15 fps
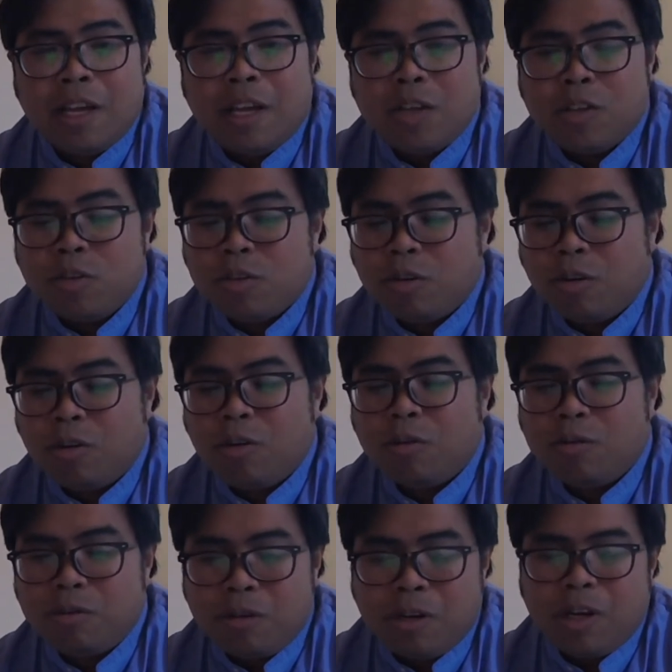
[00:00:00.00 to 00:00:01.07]

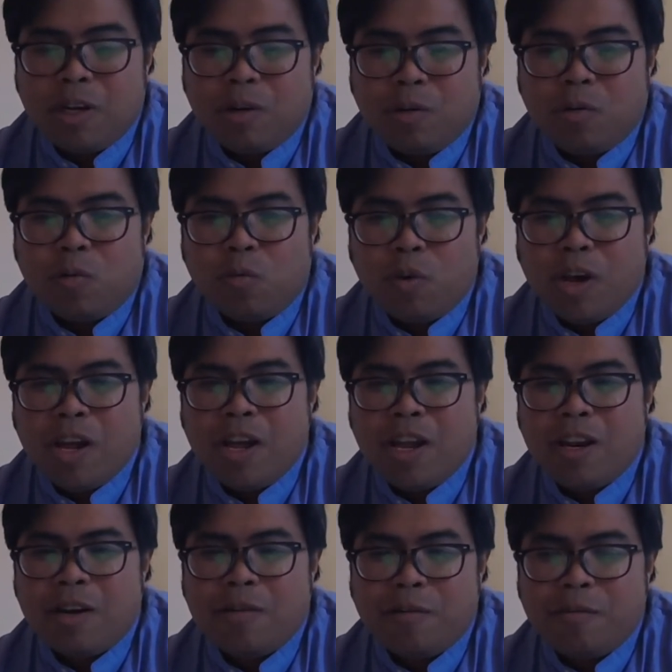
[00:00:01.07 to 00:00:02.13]
So
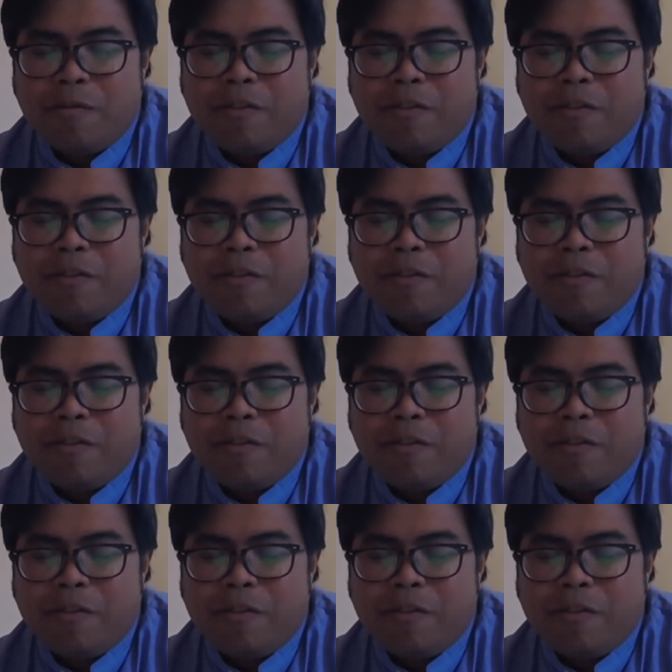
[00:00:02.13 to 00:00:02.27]
when